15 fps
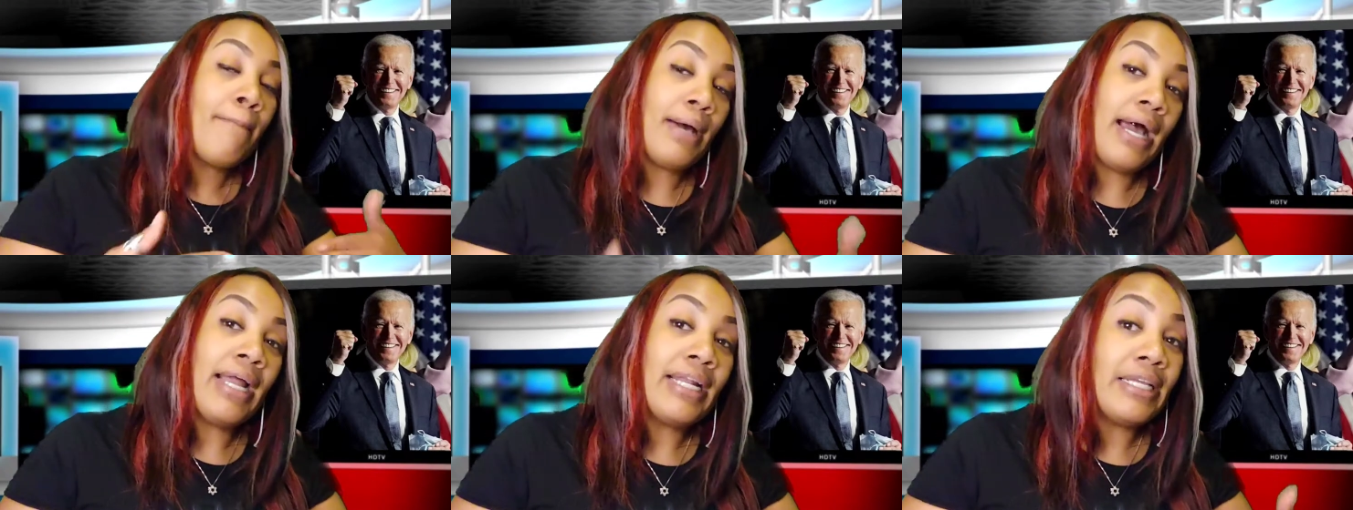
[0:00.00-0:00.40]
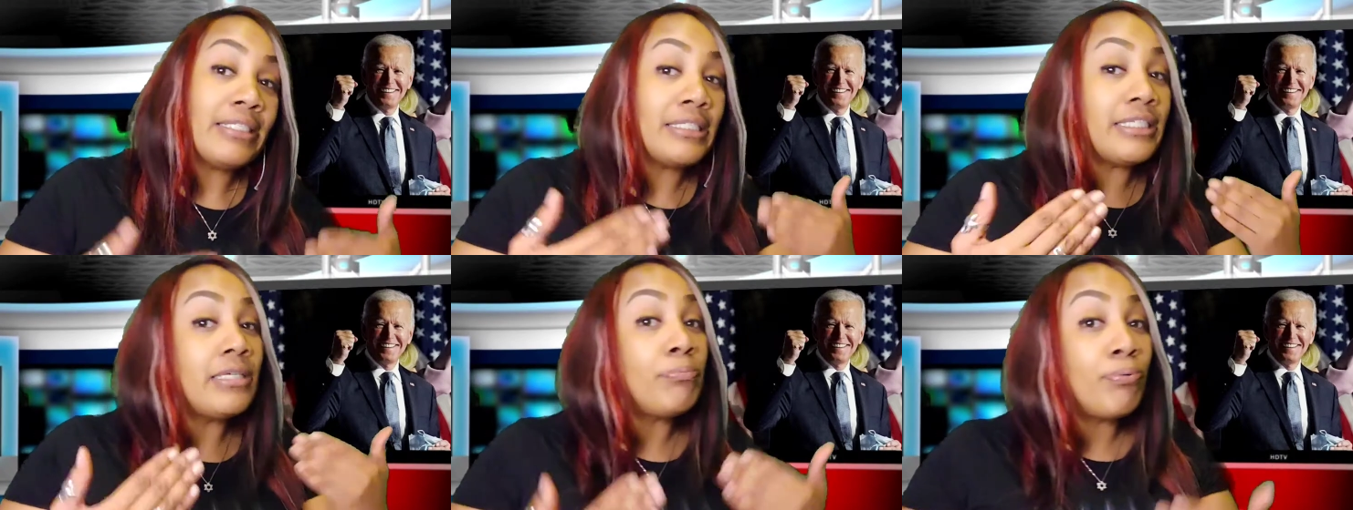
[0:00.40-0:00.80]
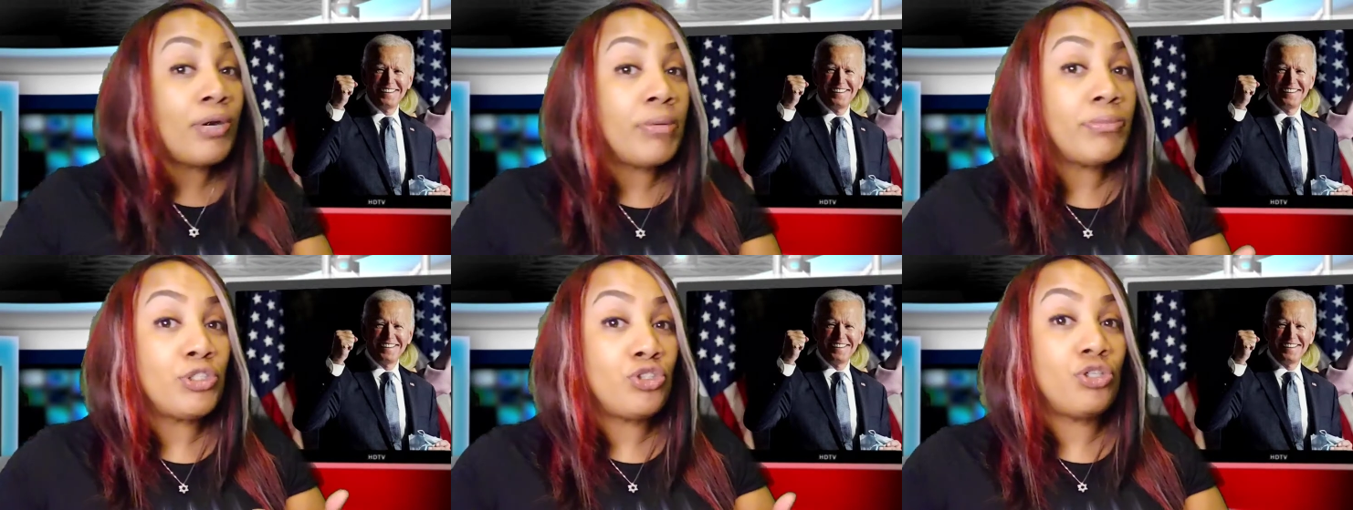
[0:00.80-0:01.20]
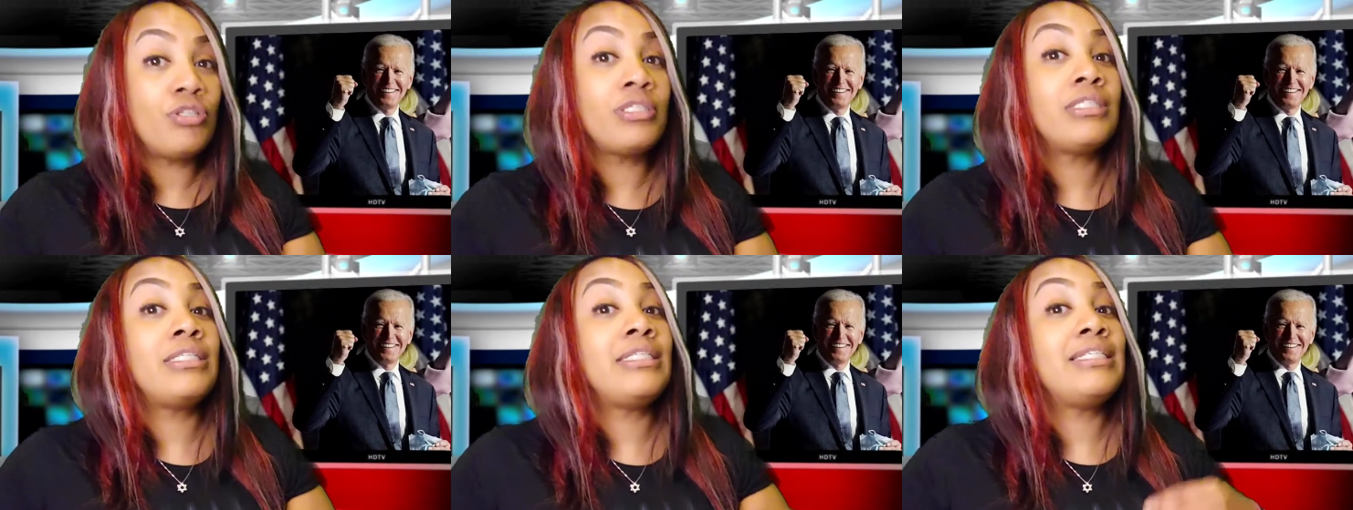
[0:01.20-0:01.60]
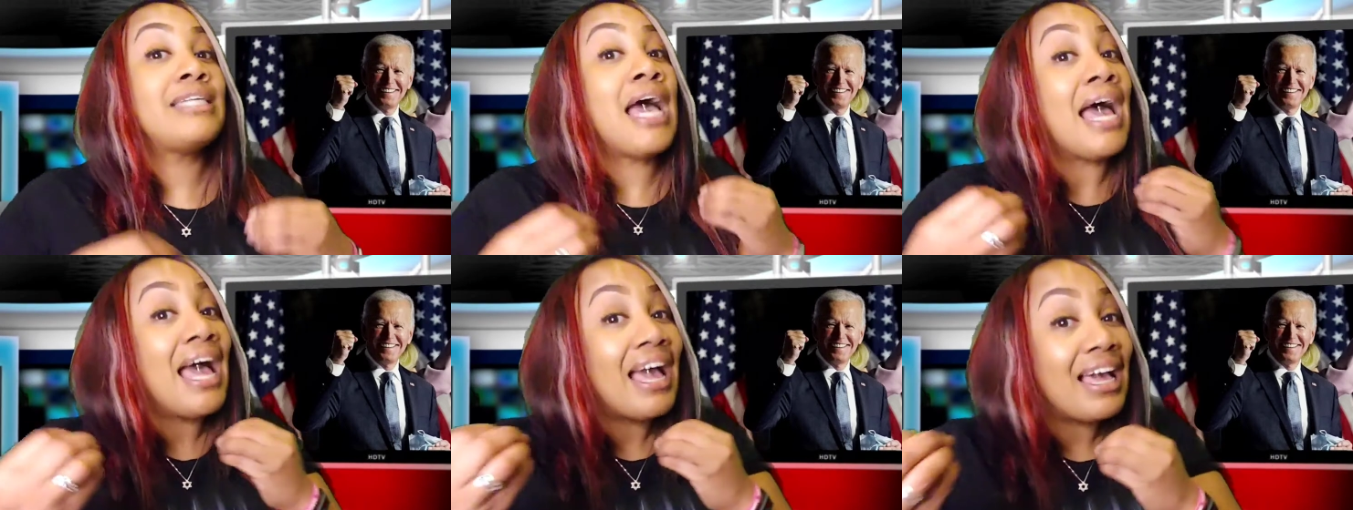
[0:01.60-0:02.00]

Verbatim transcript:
Speaker 1: Biden did prematurely